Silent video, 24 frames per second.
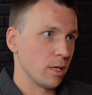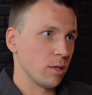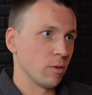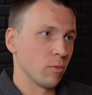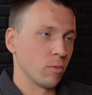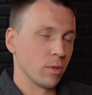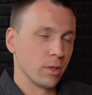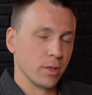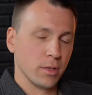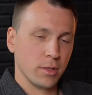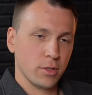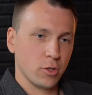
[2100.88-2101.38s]

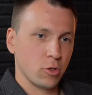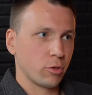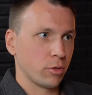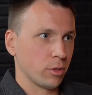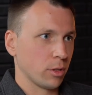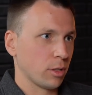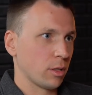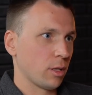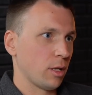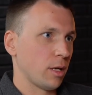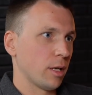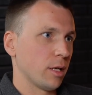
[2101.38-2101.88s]
with
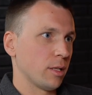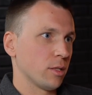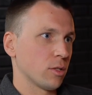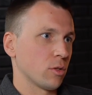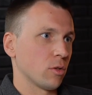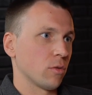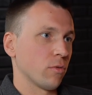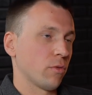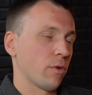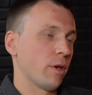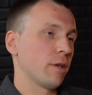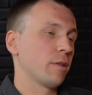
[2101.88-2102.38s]
certain clients
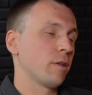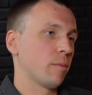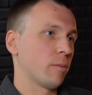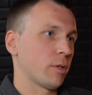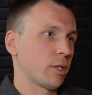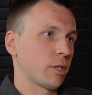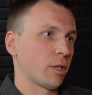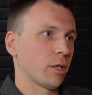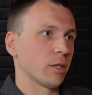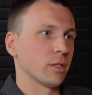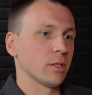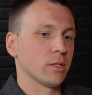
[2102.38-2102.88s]
on Finery
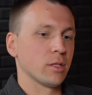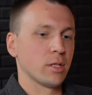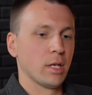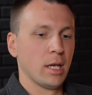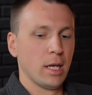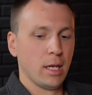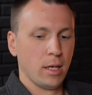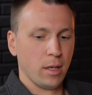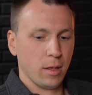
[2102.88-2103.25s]
Markets